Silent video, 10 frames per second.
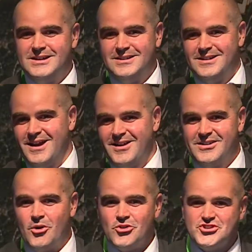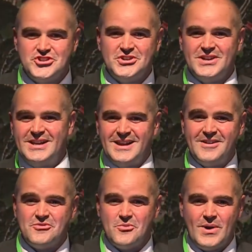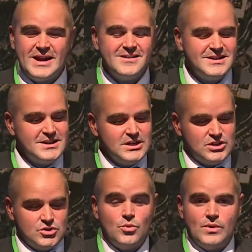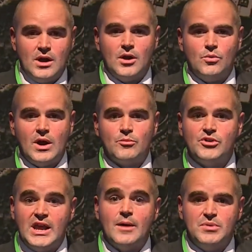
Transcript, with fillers: in Greenland, in uh, ocean, in everywhere.